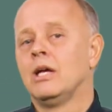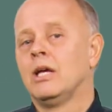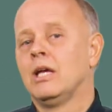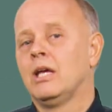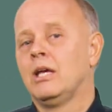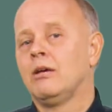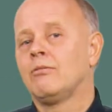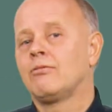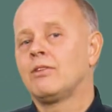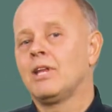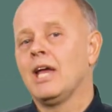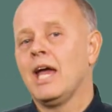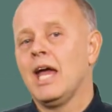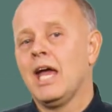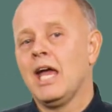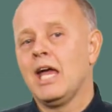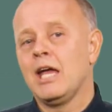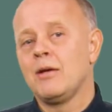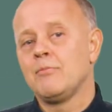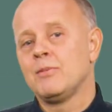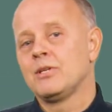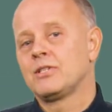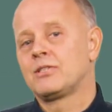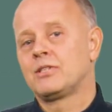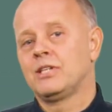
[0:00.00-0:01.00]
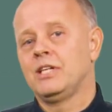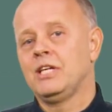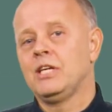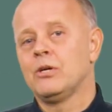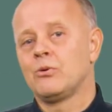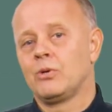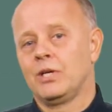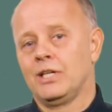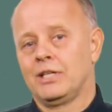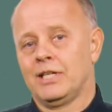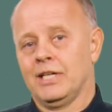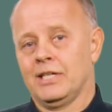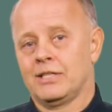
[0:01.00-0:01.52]
If the aim is
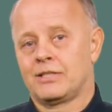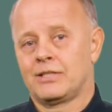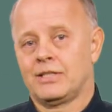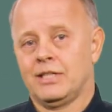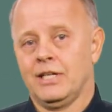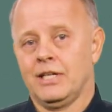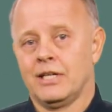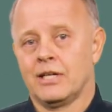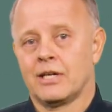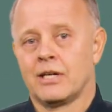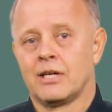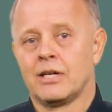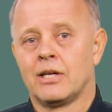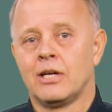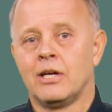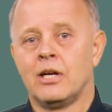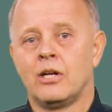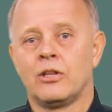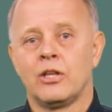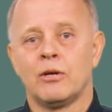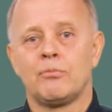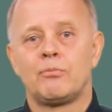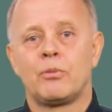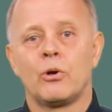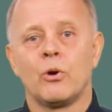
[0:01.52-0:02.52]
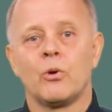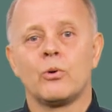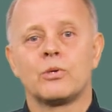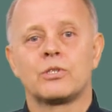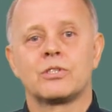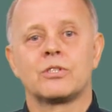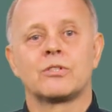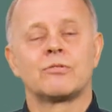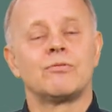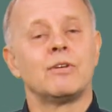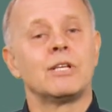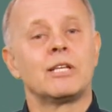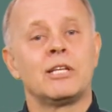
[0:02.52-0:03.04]
theory testing, the
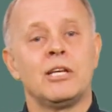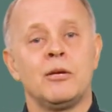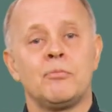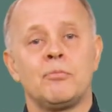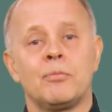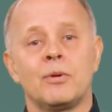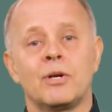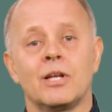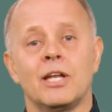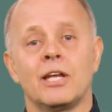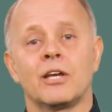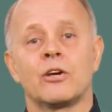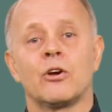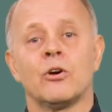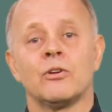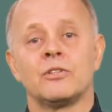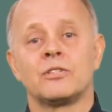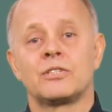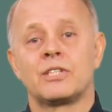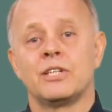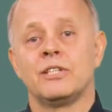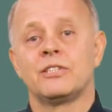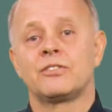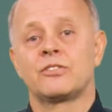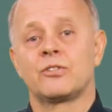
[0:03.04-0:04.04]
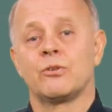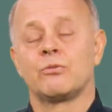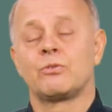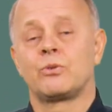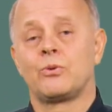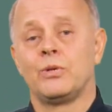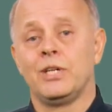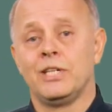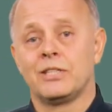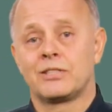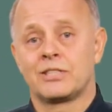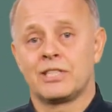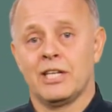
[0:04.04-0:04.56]
process will typically consist of
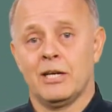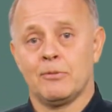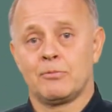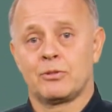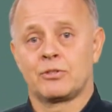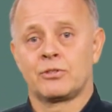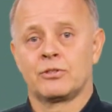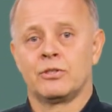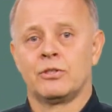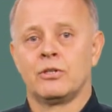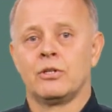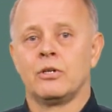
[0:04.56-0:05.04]
three steps.